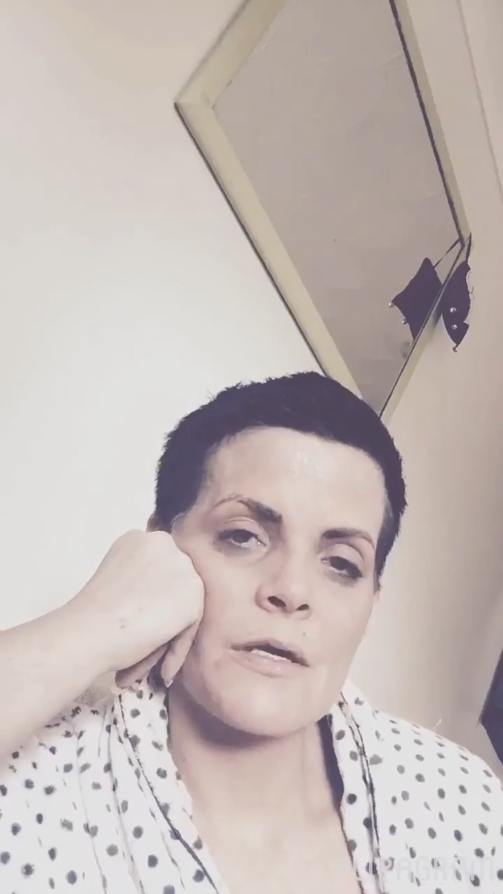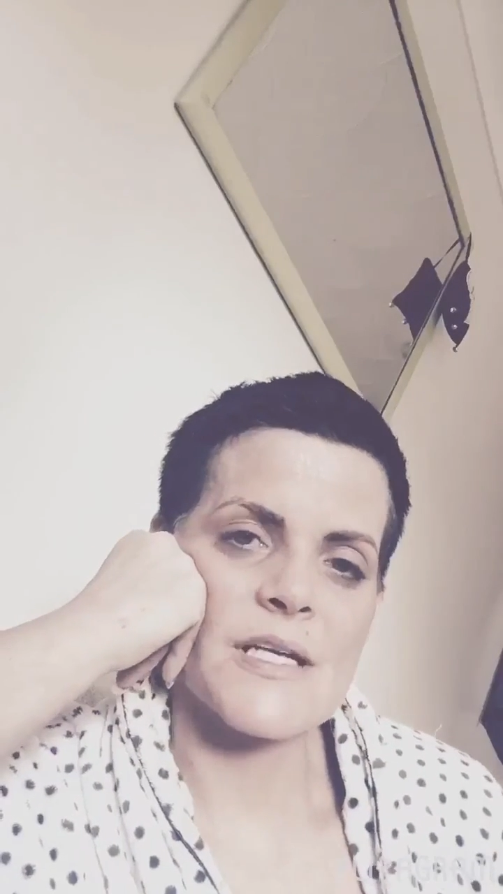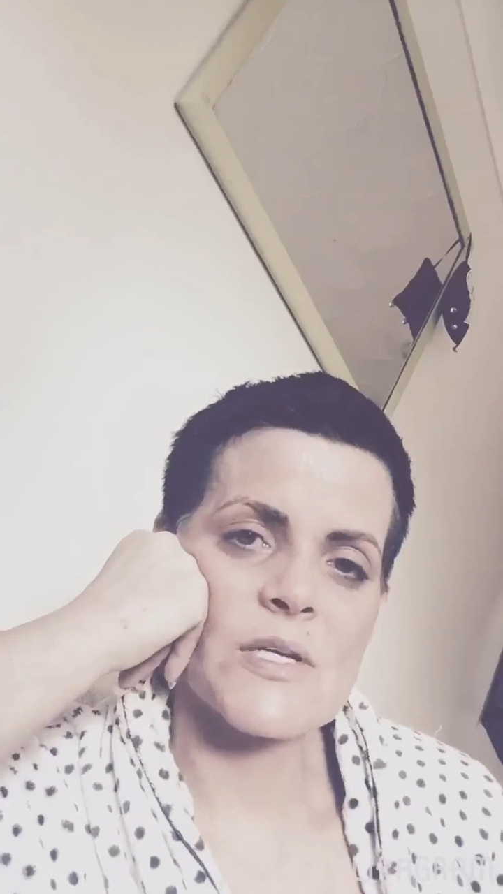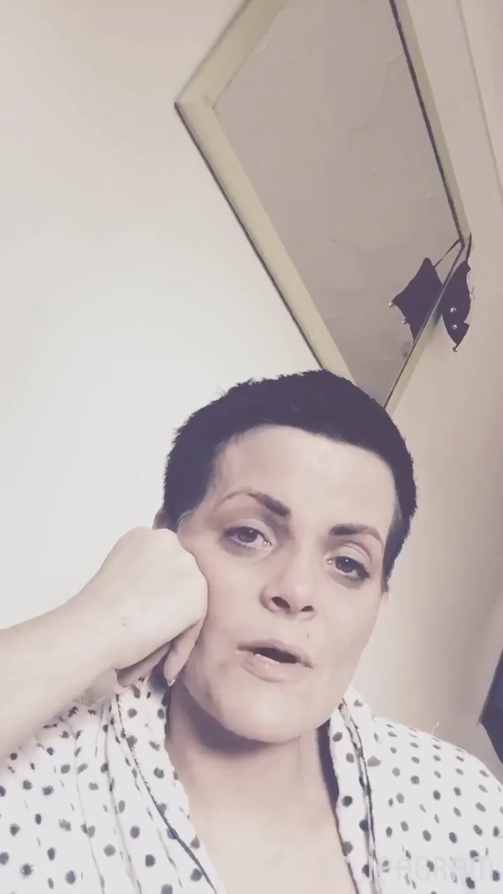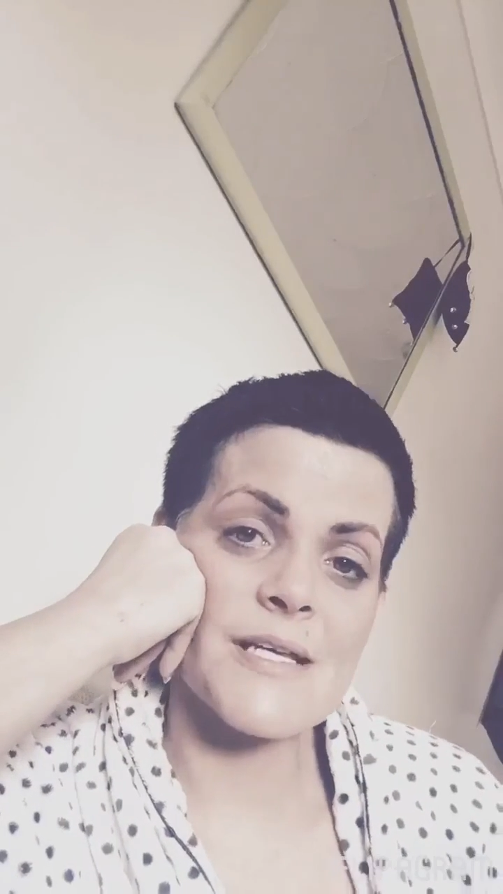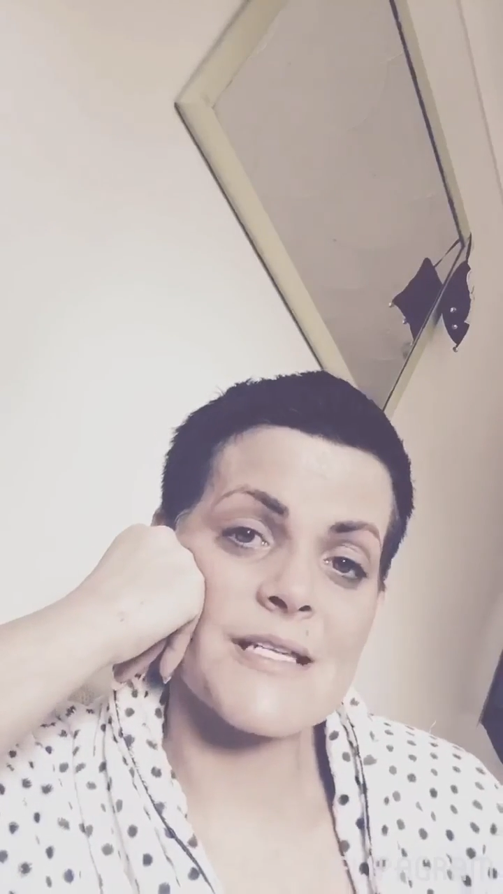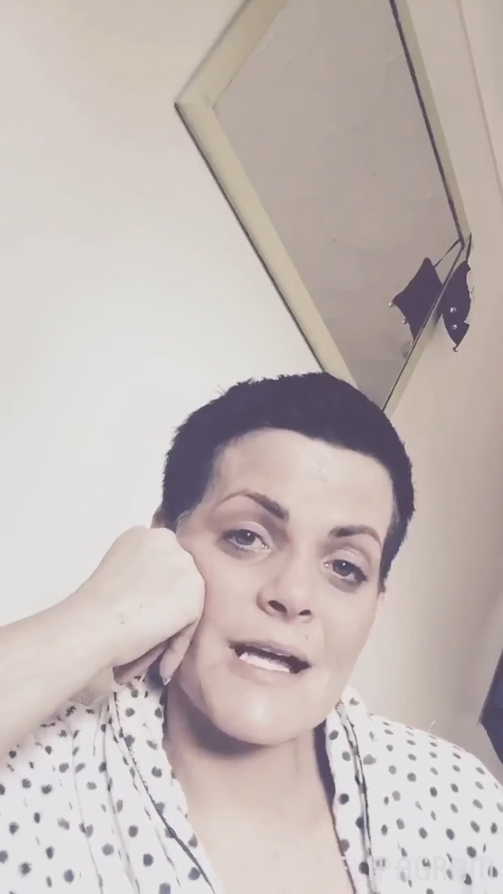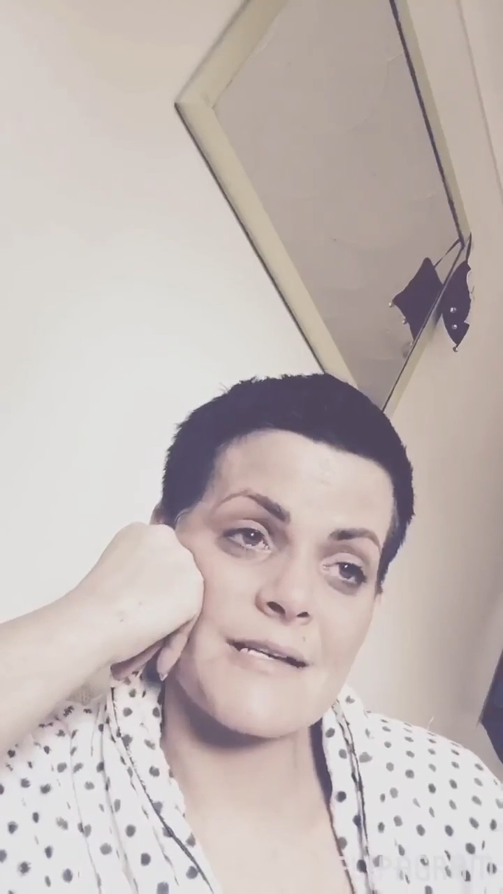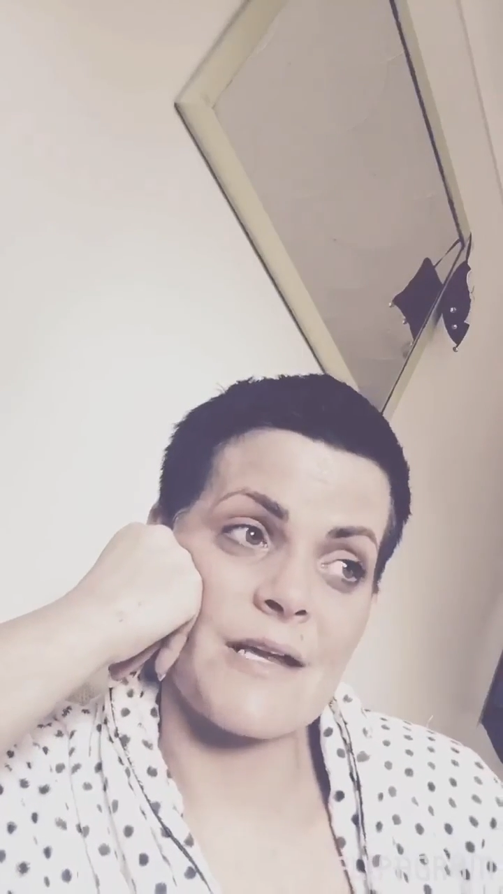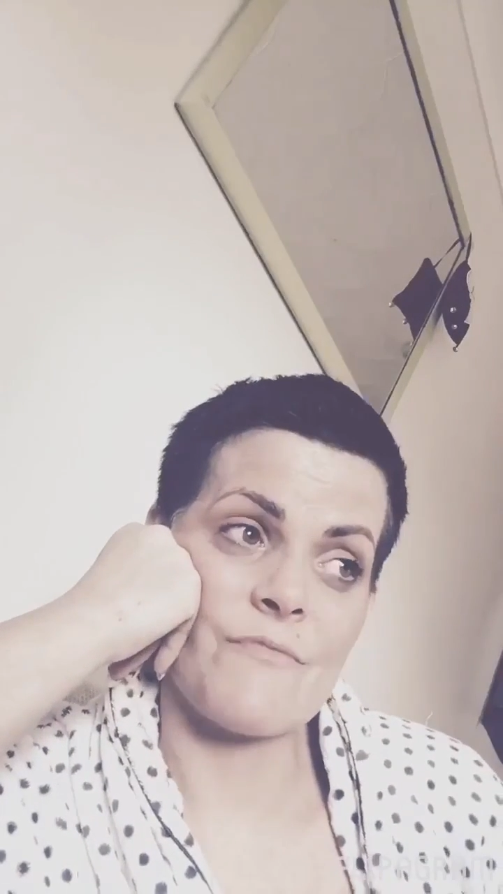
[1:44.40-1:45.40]
That's quite
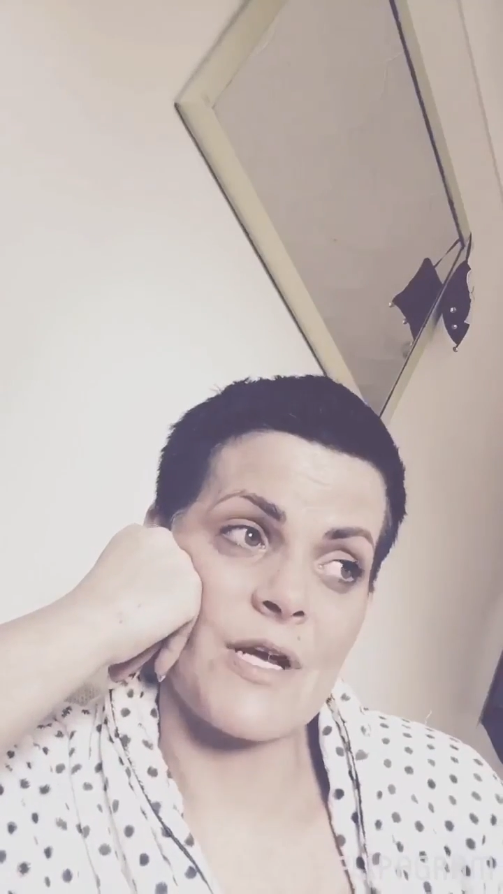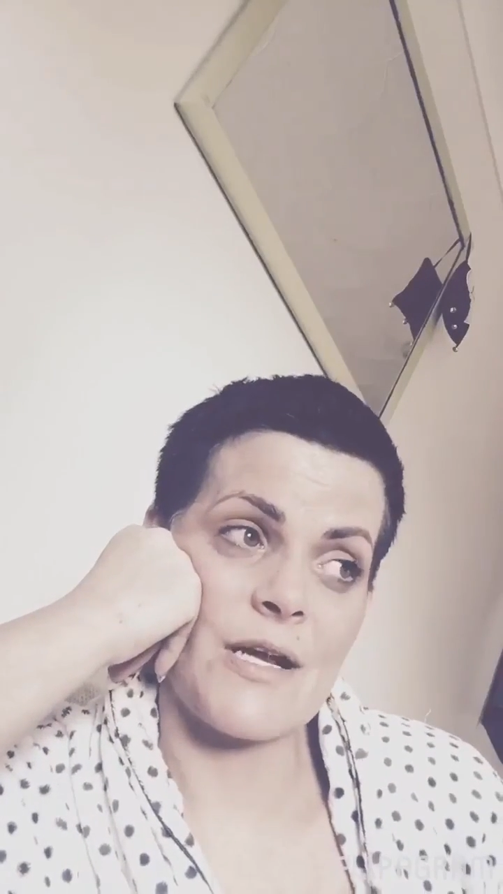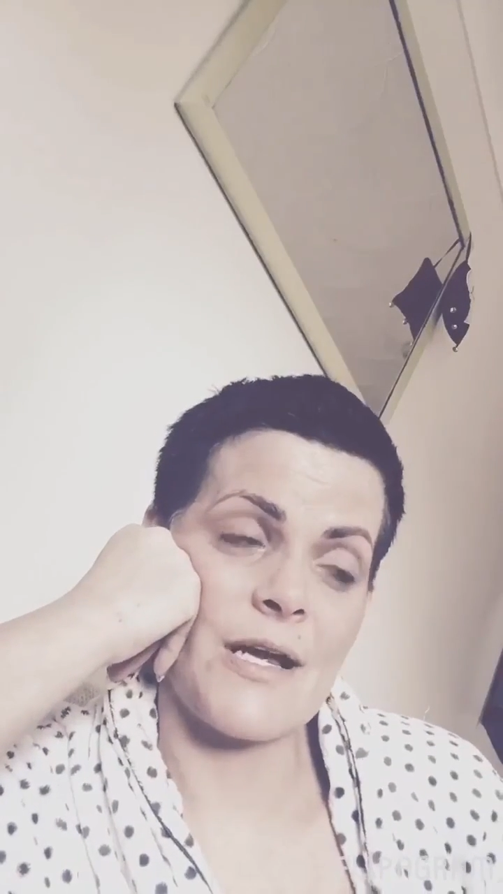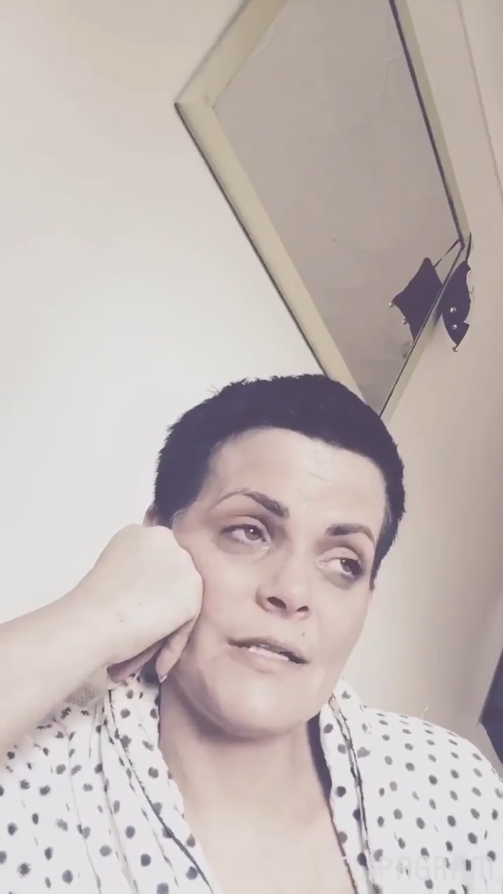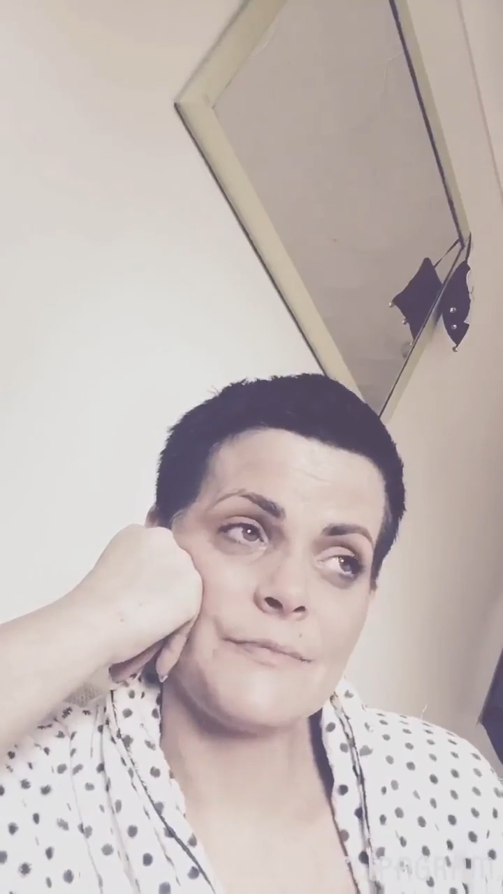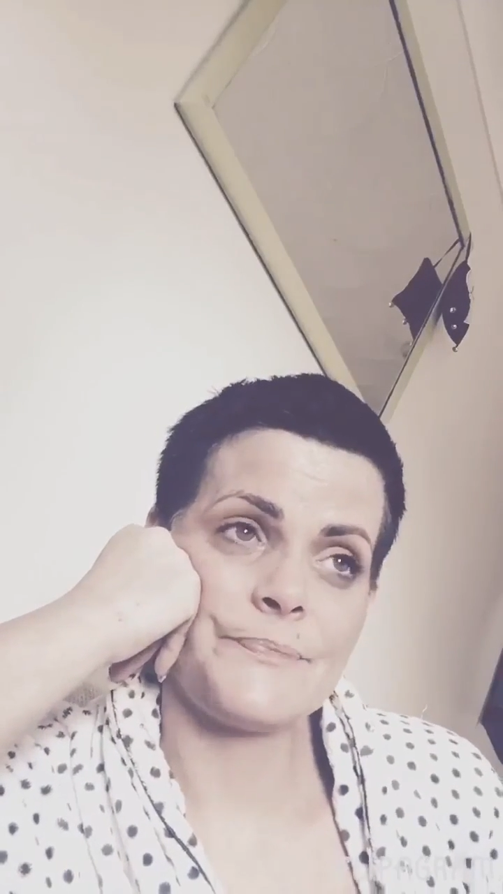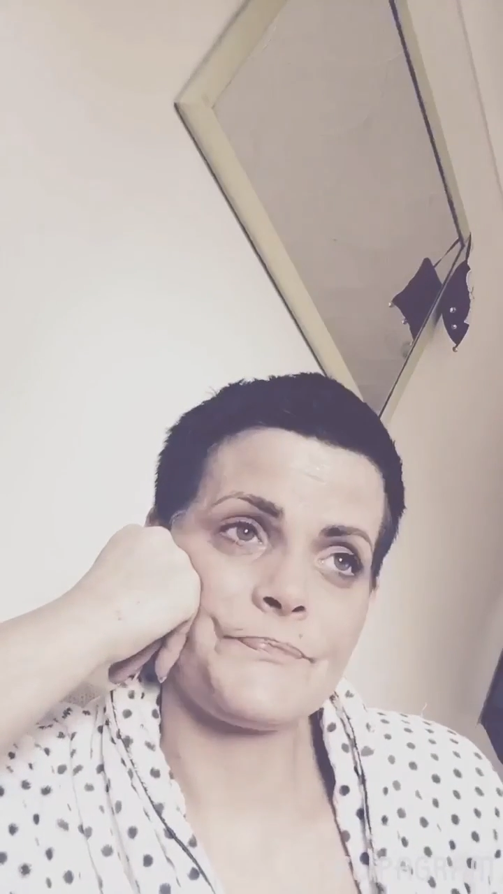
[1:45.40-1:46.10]
saddening, really.